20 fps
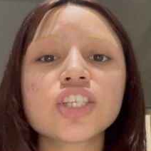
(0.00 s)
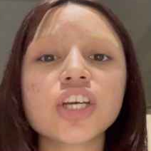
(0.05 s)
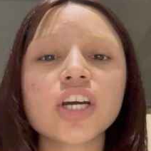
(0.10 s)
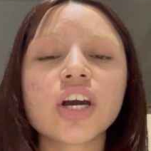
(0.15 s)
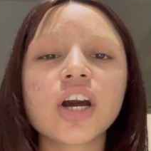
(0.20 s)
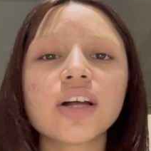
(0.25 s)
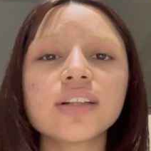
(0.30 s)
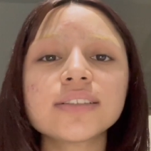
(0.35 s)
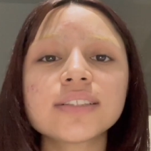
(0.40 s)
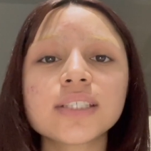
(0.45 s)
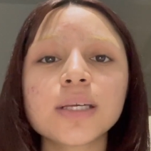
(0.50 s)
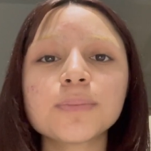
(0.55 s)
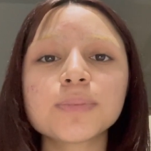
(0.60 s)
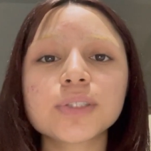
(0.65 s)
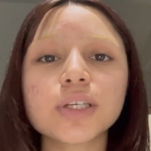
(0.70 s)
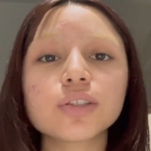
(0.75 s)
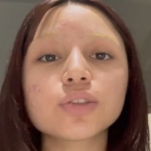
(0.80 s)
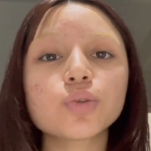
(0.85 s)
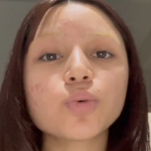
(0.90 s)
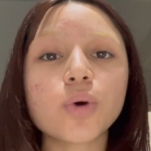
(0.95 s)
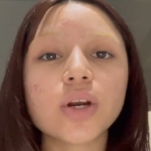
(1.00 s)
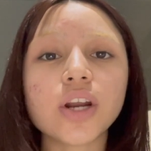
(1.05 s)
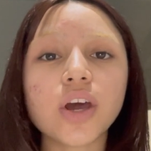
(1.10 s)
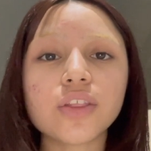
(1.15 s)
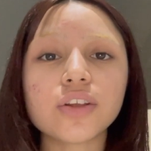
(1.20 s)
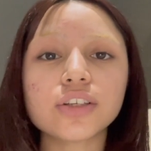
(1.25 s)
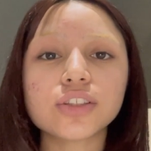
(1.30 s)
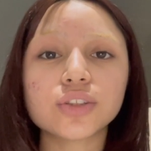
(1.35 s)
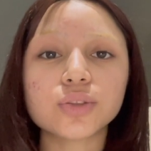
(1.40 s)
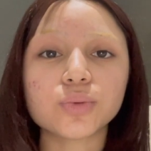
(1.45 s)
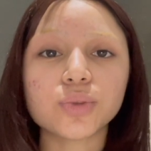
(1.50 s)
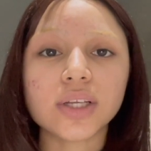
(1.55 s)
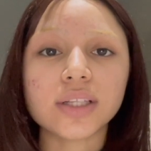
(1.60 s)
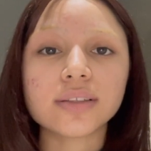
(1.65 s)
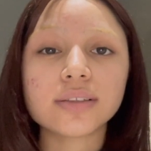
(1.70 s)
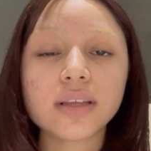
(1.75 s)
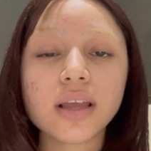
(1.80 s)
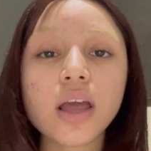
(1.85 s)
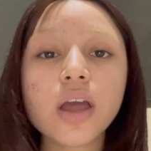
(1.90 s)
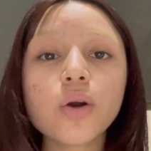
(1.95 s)
a concept to another
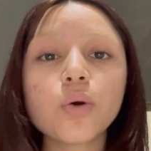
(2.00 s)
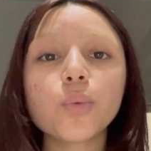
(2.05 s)
student,